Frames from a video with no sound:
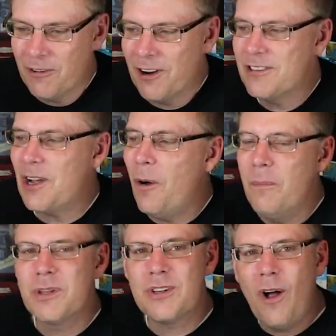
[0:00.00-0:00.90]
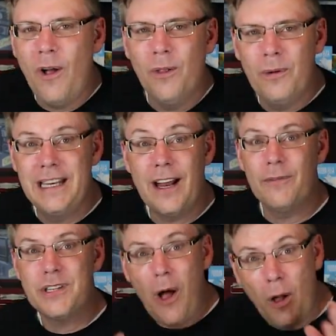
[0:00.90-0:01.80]
where it was almost all the way done. It
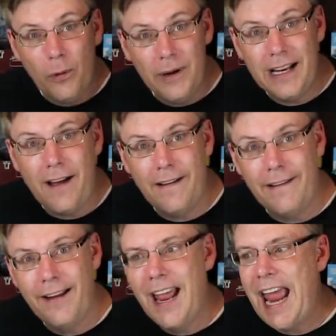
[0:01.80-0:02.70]
was all the way done,